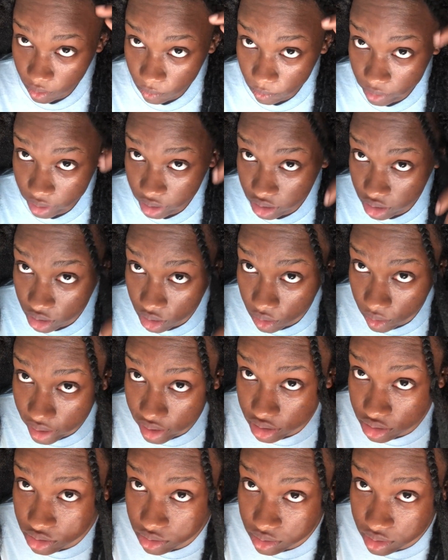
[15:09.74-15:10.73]
We're gonna go ahead
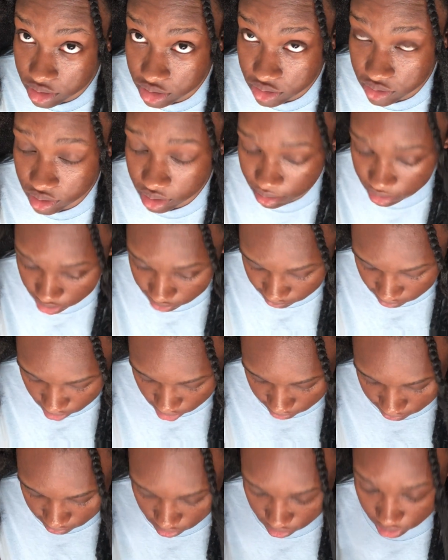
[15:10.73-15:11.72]
and do this one. I'm gonna
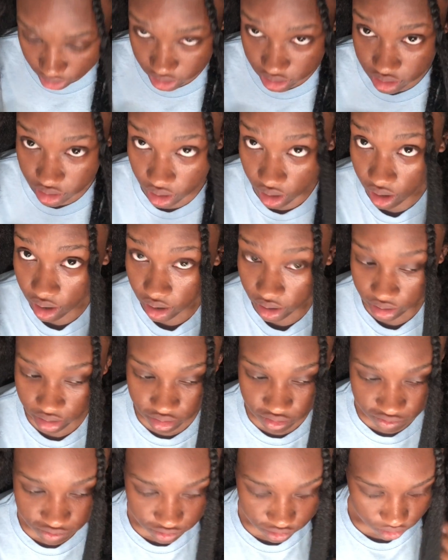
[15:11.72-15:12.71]
give you guys a
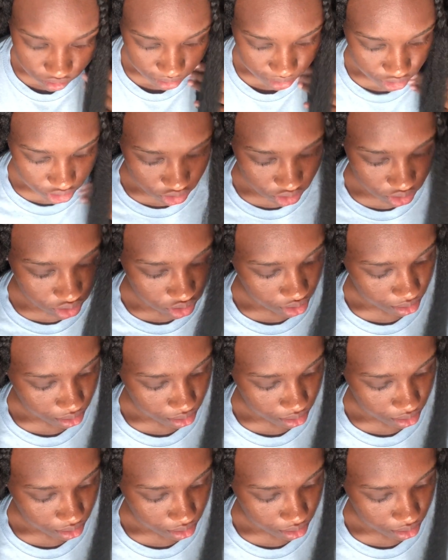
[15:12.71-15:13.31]
higher view. I'm gonna turn the